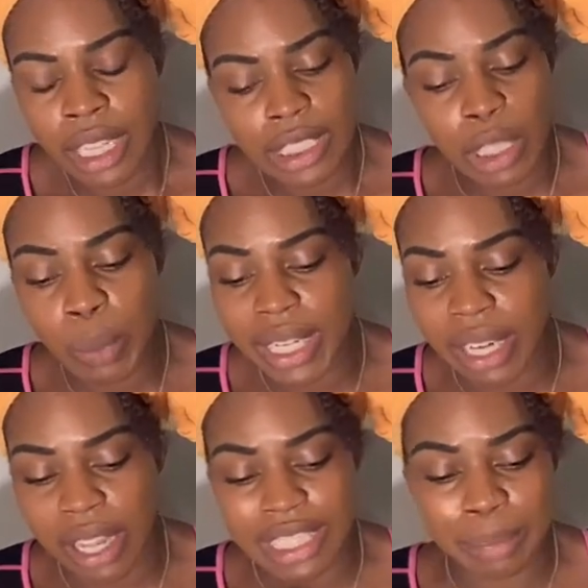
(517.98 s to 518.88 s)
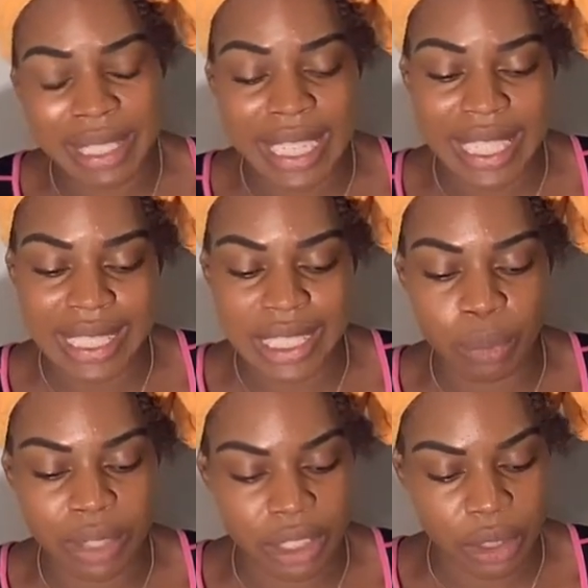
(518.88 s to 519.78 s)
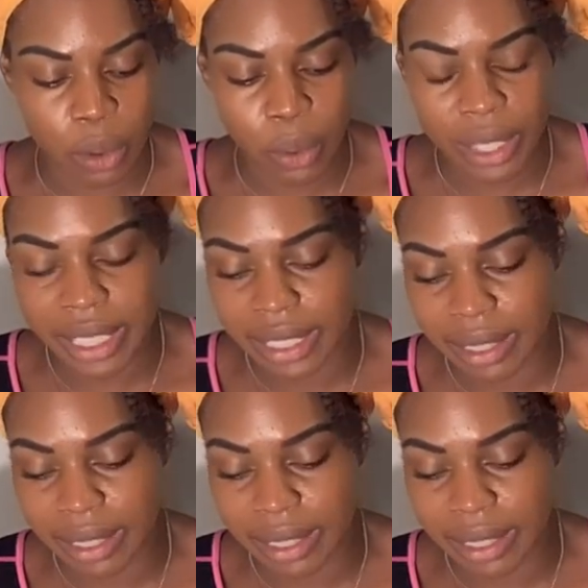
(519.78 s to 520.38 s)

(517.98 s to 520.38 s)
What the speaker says: Someone can also be taking someone to court.